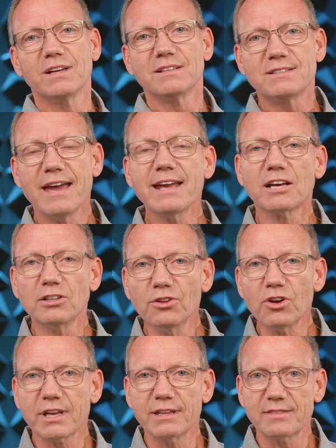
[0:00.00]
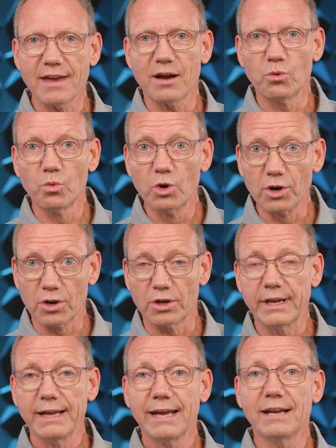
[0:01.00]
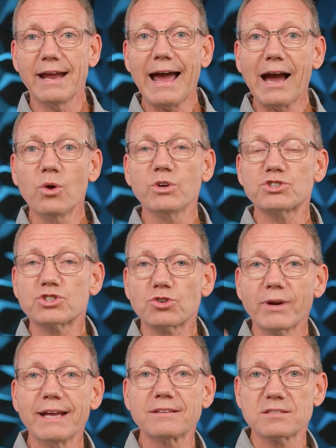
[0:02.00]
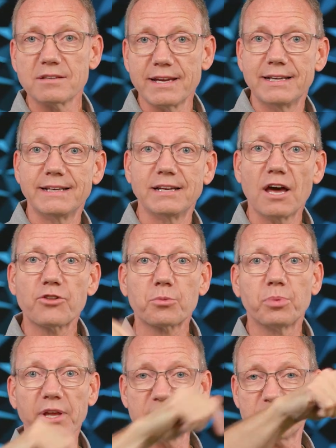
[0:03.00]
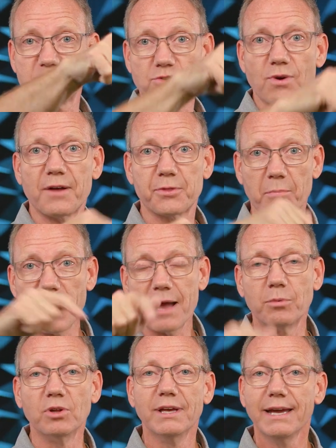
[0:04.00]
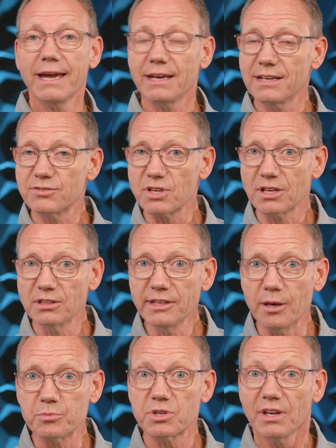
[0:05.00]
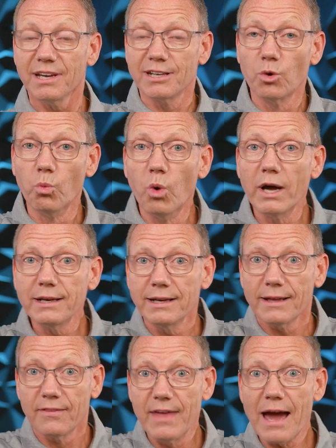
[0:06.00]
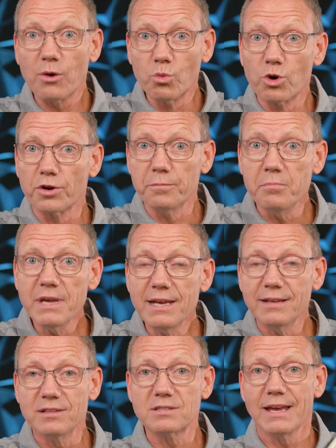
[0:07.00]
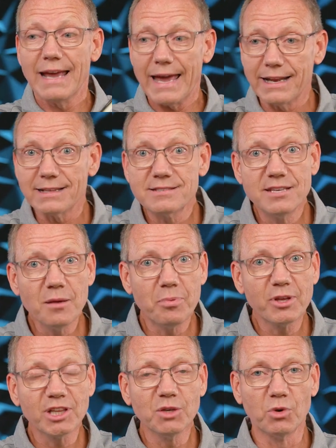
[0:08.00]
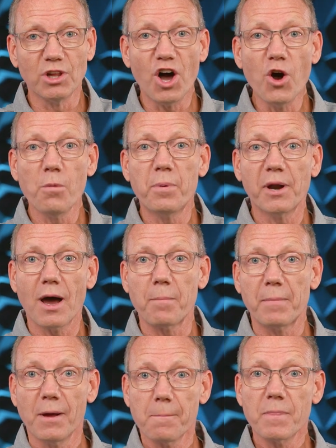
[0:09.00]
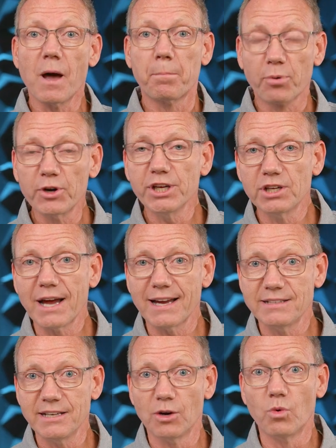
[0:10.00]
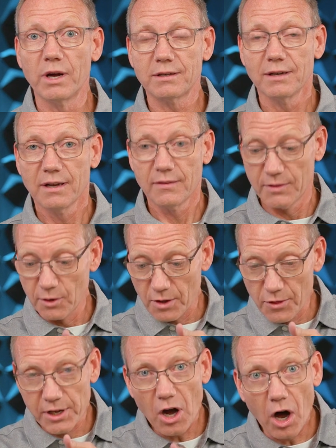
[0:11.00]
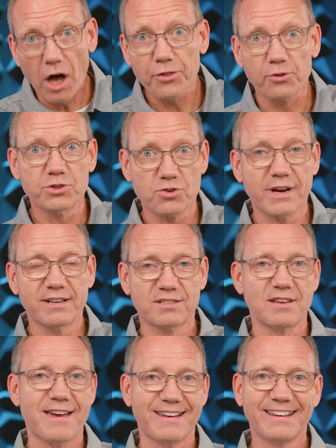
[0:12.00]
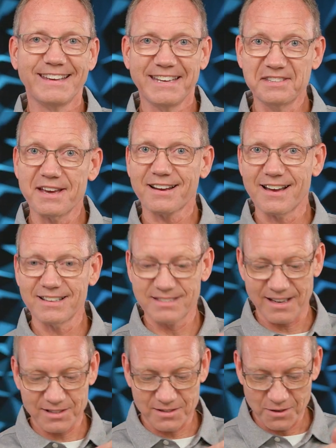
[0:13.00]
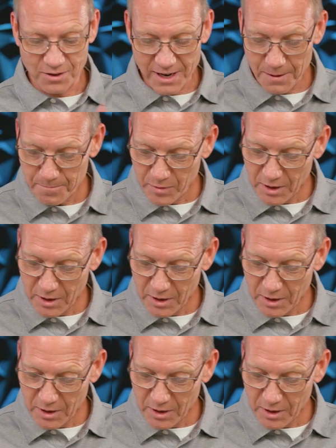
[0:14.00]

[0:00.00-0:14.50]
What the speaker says: take a look at that word and how it's translated in other places throughout the Bible, and it gives a glimpse into what that word means, and it typically will open up a pretty good idea what the author is trying to say in that context, okay?